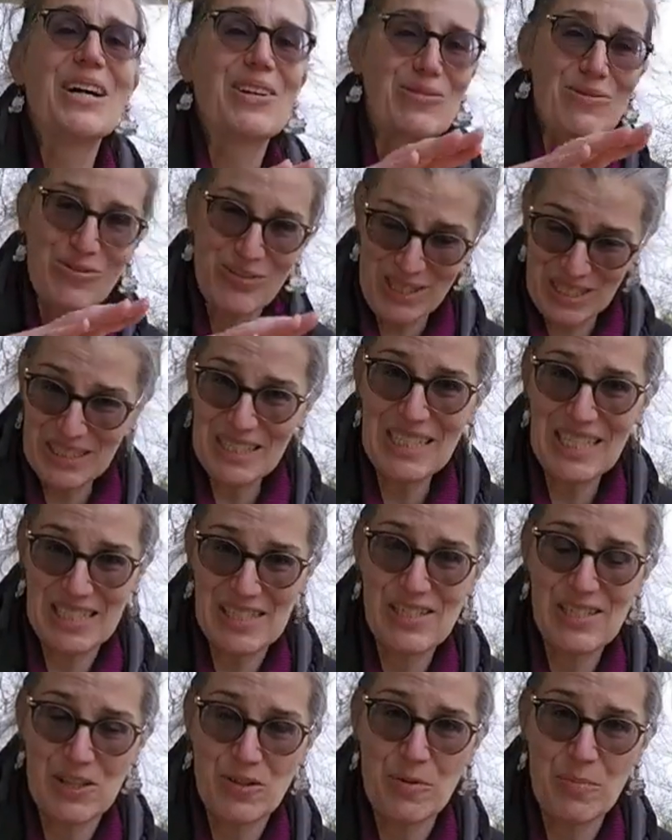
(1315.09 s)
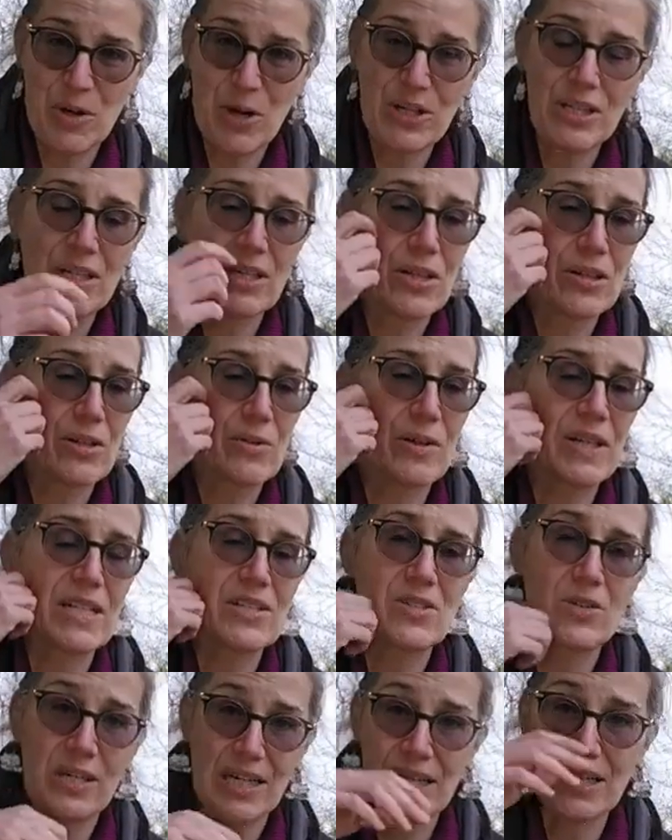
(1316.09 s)
Really consider marking your
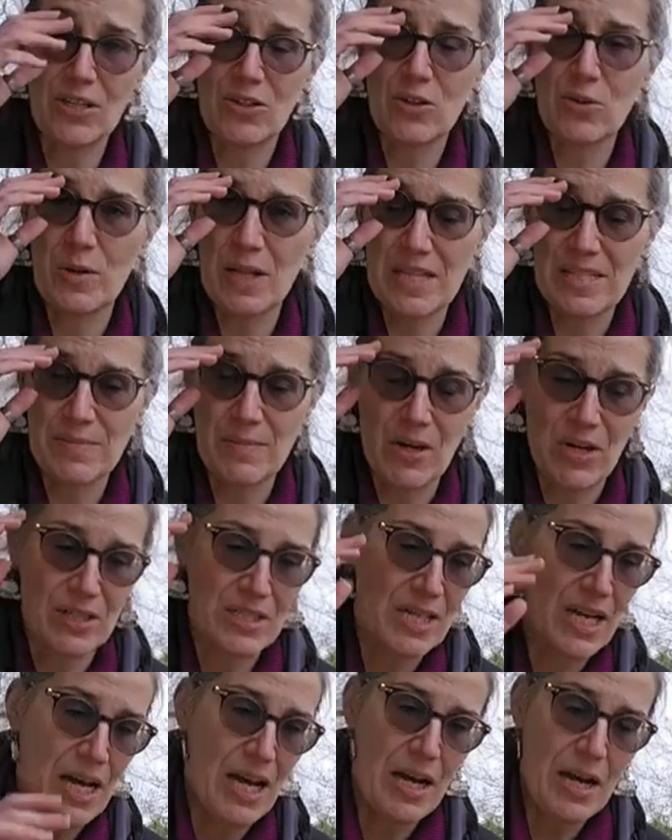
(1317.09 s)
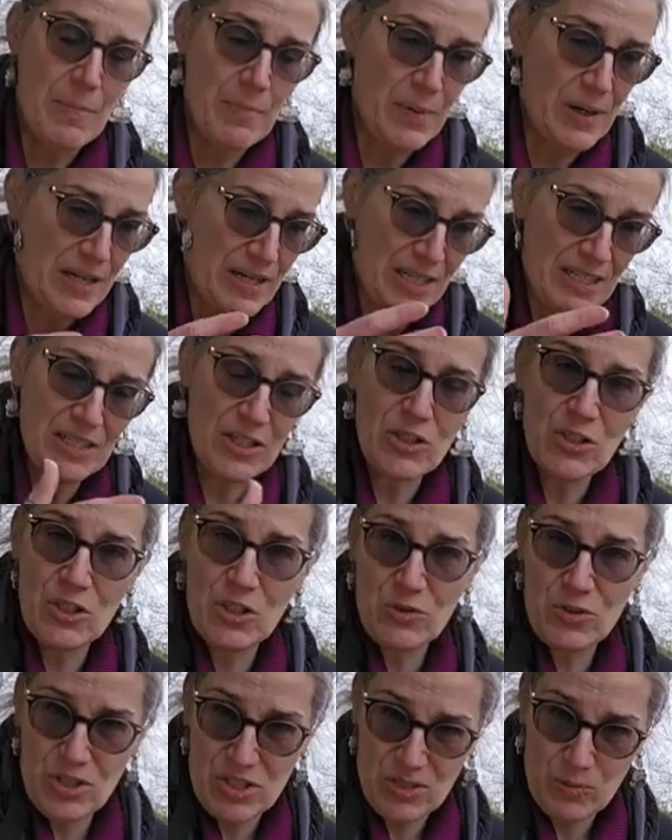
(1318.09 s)
queens or getting your queens marked. But
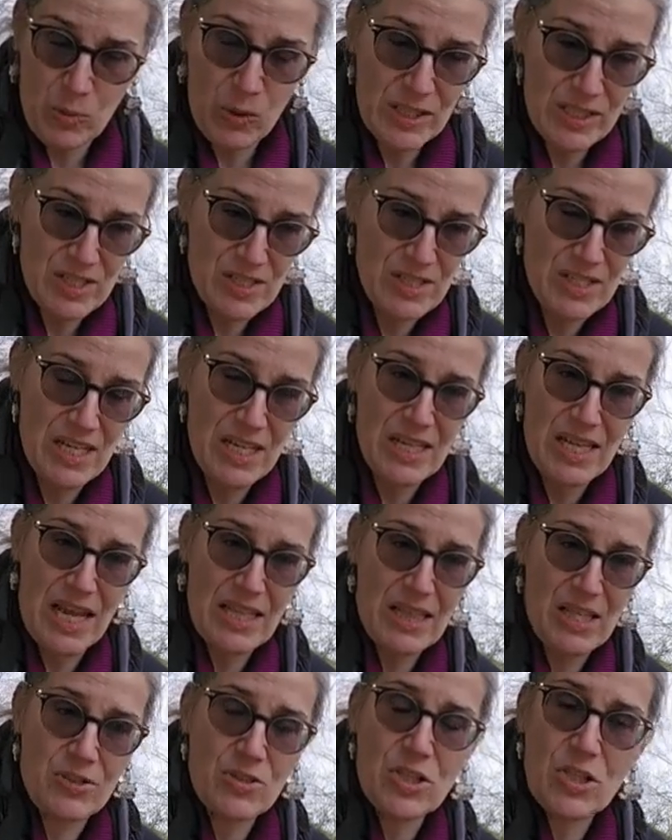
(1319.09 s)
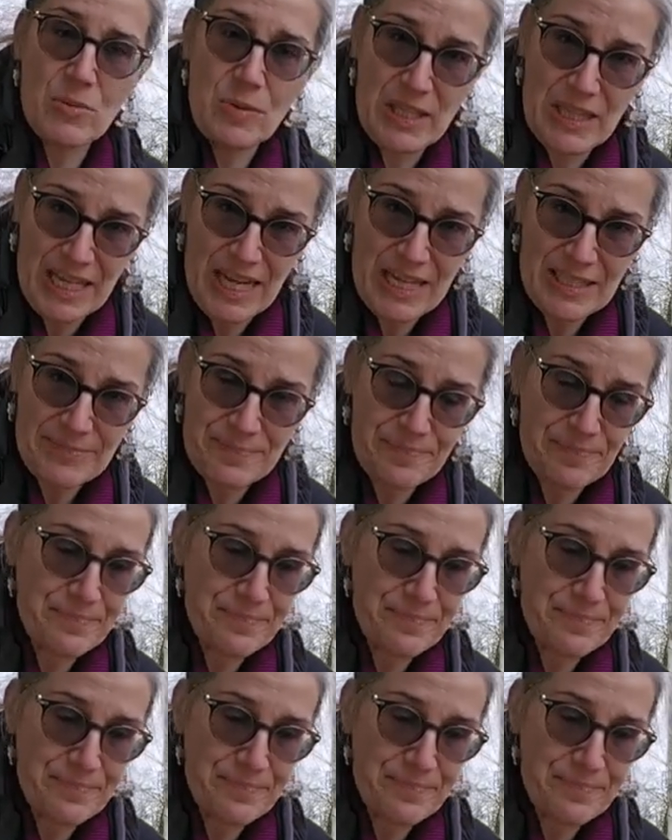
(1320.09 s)
you just want to see that they're doing that.